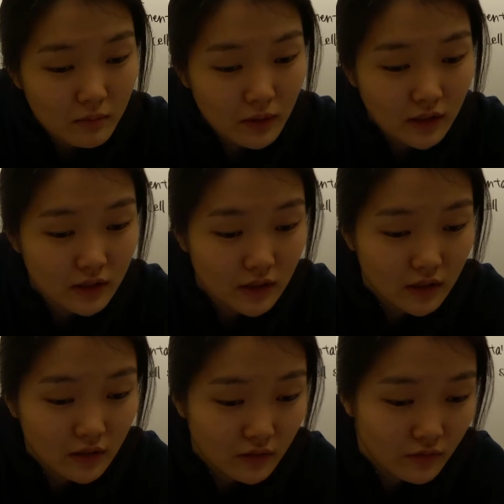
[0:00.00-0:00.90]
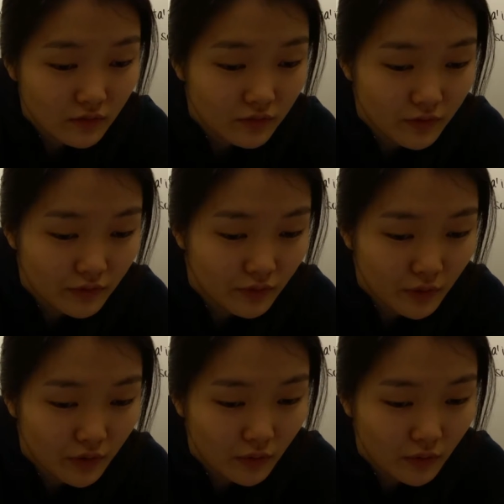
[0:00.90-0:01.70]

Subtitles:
Plankton, free-floating